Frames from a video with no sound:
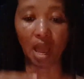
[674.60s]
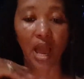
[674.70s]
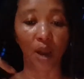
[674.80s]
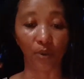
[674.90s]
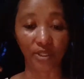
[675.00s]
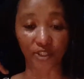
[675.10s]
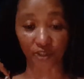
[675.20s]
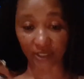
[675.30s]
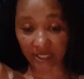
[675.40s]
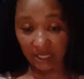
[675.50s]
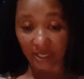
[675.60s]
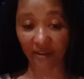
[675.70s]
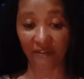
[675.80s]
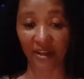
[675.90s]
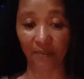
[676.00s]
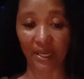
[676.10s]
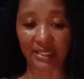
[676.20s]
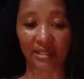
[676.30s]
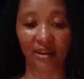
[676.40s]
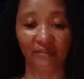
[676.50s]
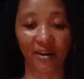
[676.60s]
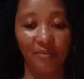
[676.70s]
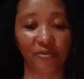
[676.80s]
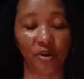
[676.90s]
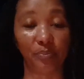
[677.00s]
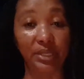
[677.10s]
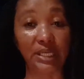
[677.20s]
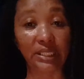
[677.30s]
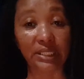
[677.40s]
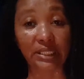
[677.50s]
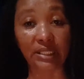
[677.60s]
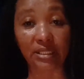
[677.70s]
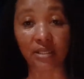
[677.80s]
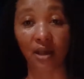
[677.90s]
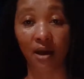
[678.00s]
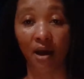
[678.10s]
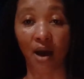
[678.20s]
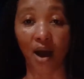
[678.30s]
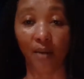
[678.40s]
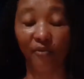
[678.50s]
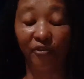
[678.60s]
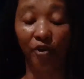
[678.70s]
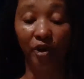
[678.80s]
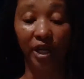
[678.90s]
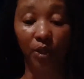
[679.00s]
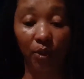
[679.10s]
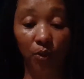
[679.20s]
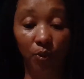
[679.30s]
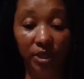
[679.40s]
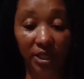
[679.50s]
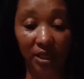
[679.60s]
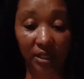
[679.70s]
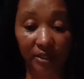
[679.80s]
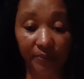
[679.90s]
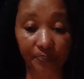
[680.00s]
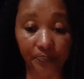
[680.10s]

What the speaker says: I will certainly defend myself. I'm for peace. I'm for inclusion.